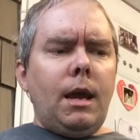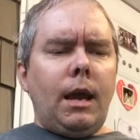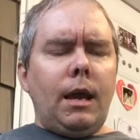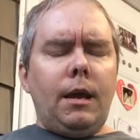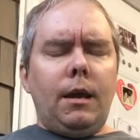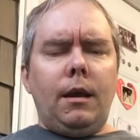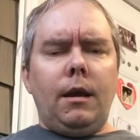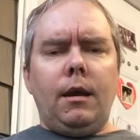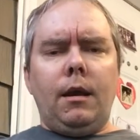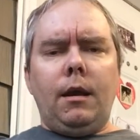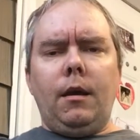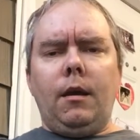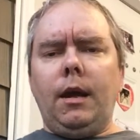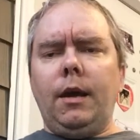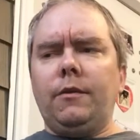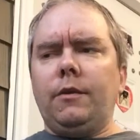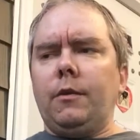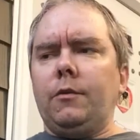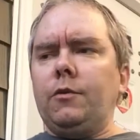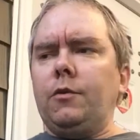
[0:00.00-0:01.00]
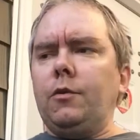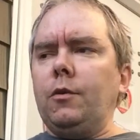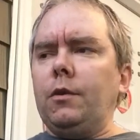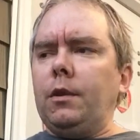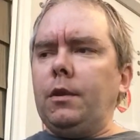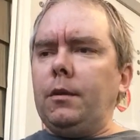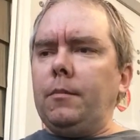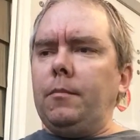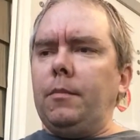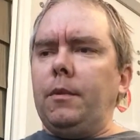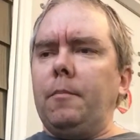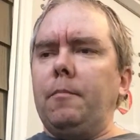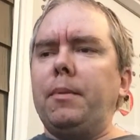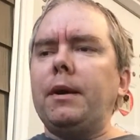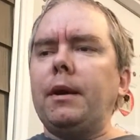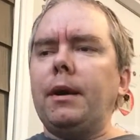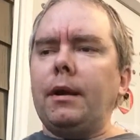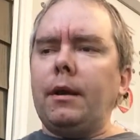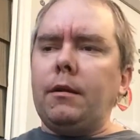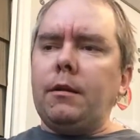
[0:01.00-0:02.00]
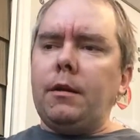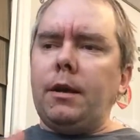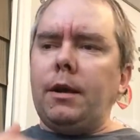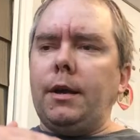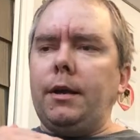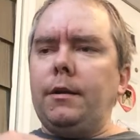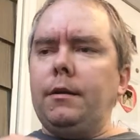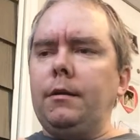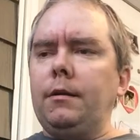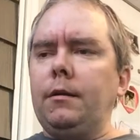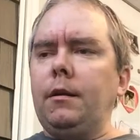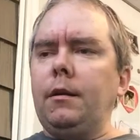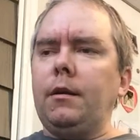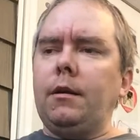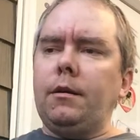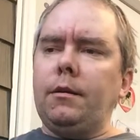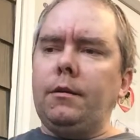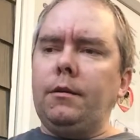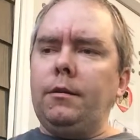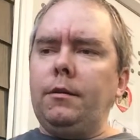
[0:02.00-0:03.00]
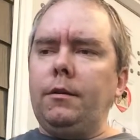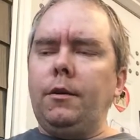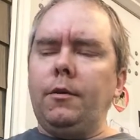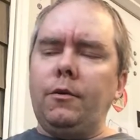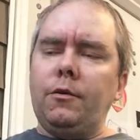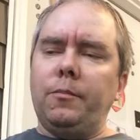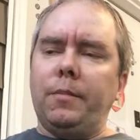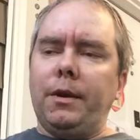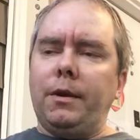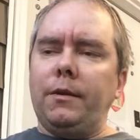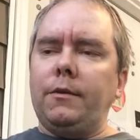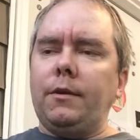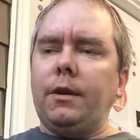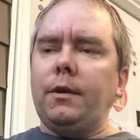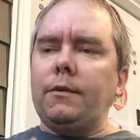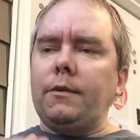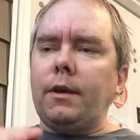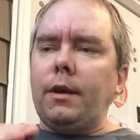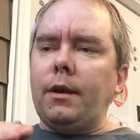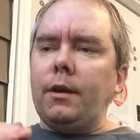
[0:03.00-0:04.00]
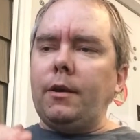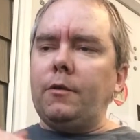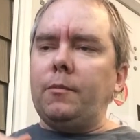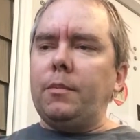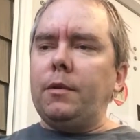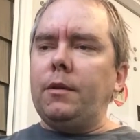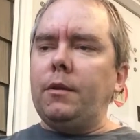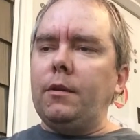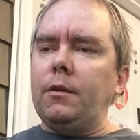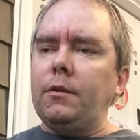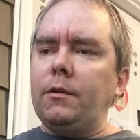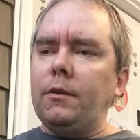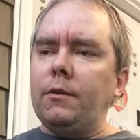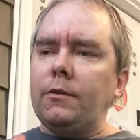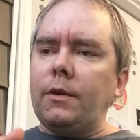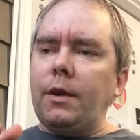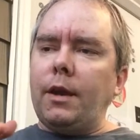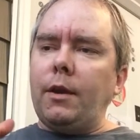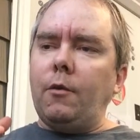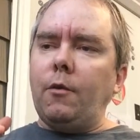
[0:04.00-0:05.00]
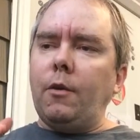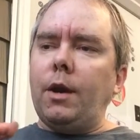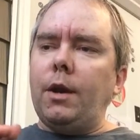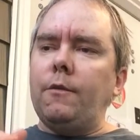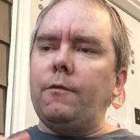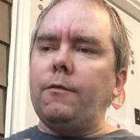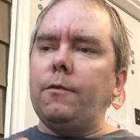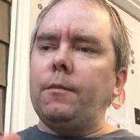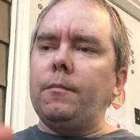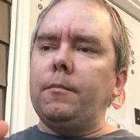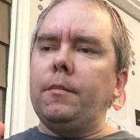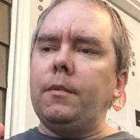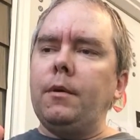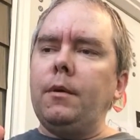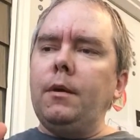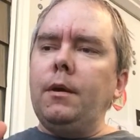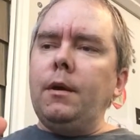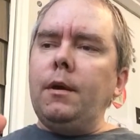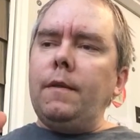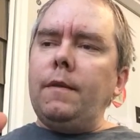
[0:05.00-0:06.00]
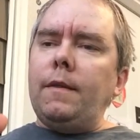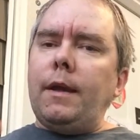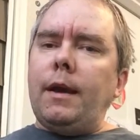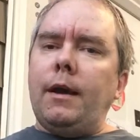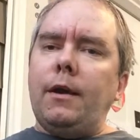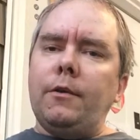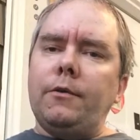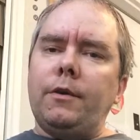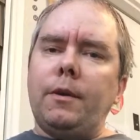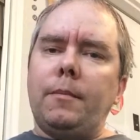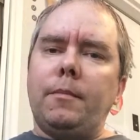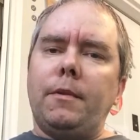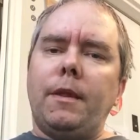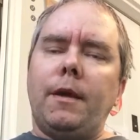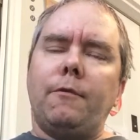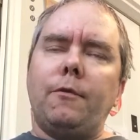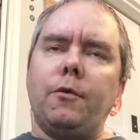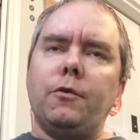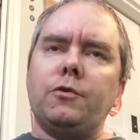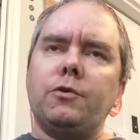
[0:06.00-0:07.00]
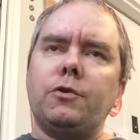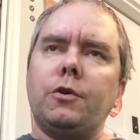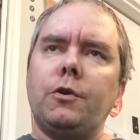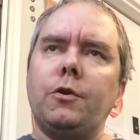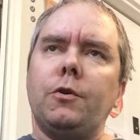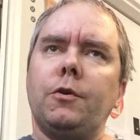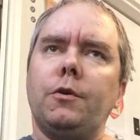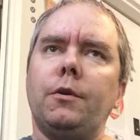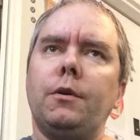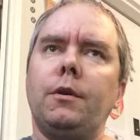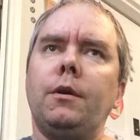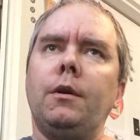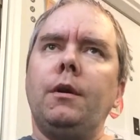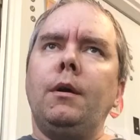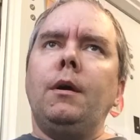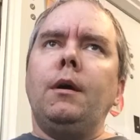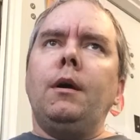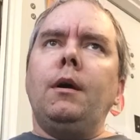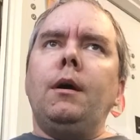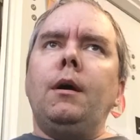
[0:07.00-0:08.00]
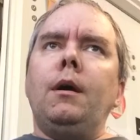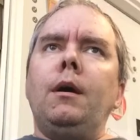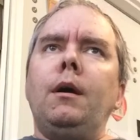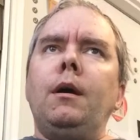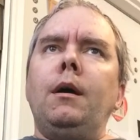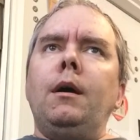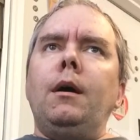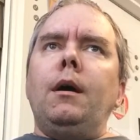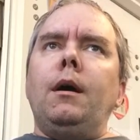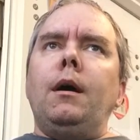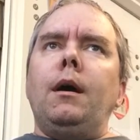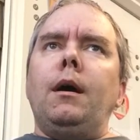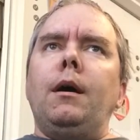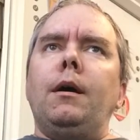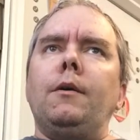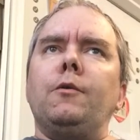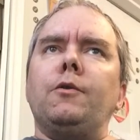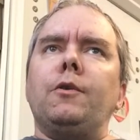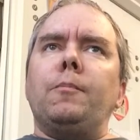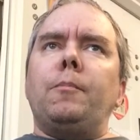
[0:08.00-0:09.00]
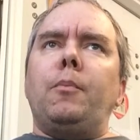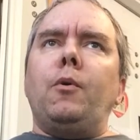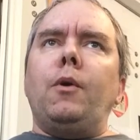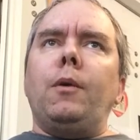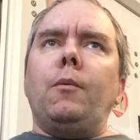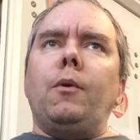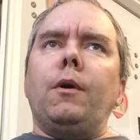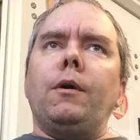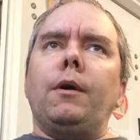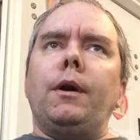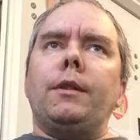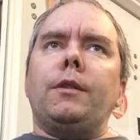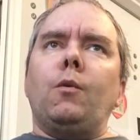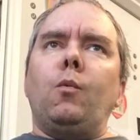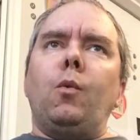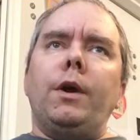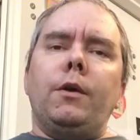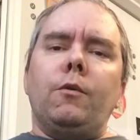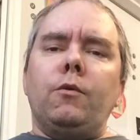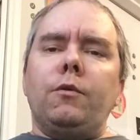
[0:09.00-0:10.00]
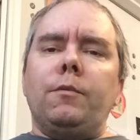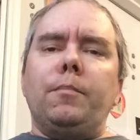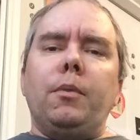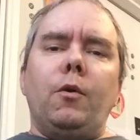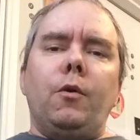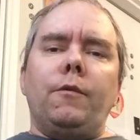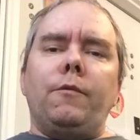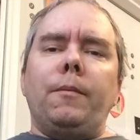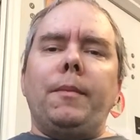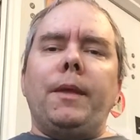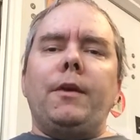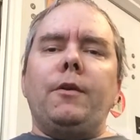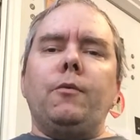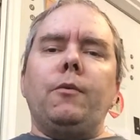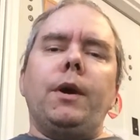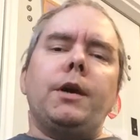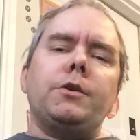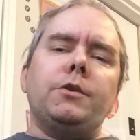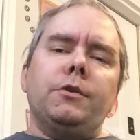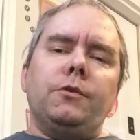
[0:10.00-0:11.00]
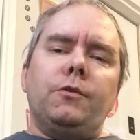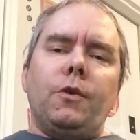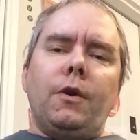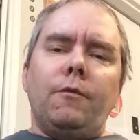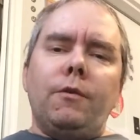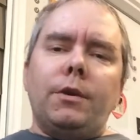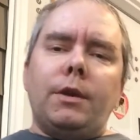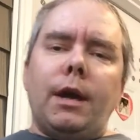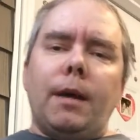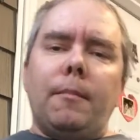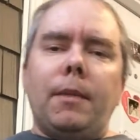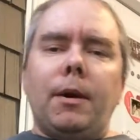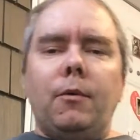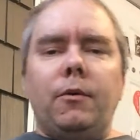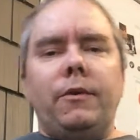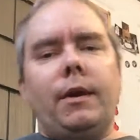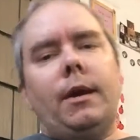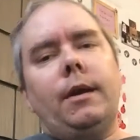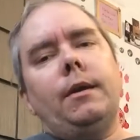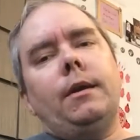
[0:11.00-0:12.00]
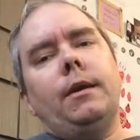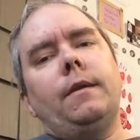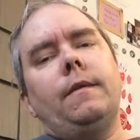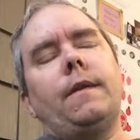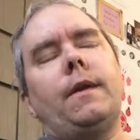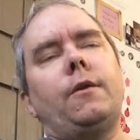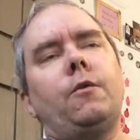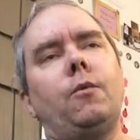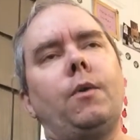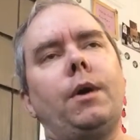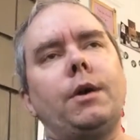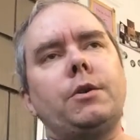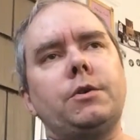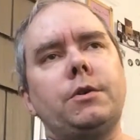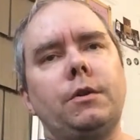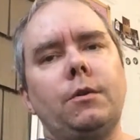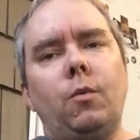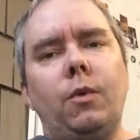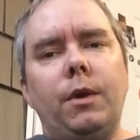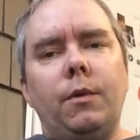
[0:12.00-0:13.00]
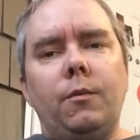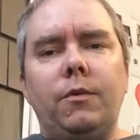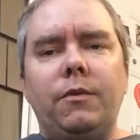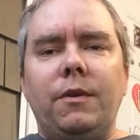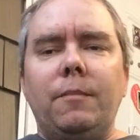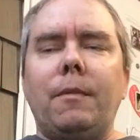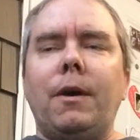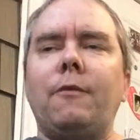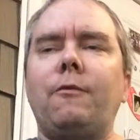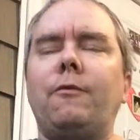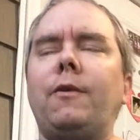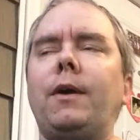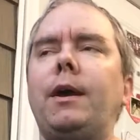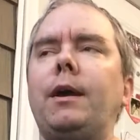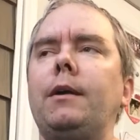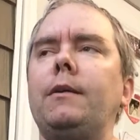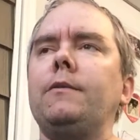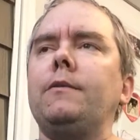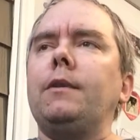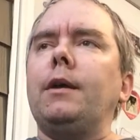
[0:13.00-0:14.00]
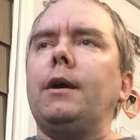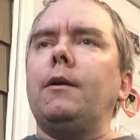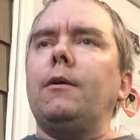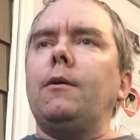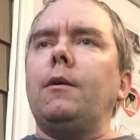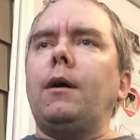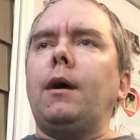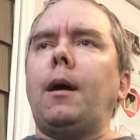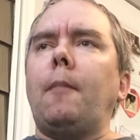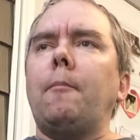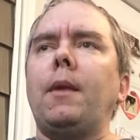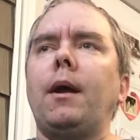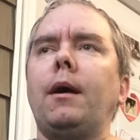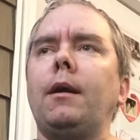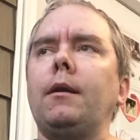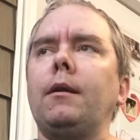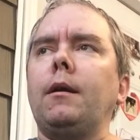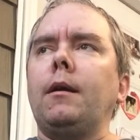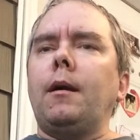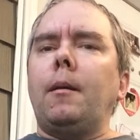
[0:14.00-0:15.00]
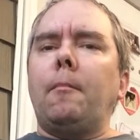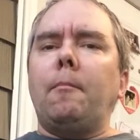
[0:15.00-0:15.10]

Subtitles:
And as I was doing the big incline, as big as it gets, I guess, but the slight grade from the house up to that first turn, there was a point where like the wind was blowing from that direction. So every time I was heading in that direction, the wind was in my face. Now I'm not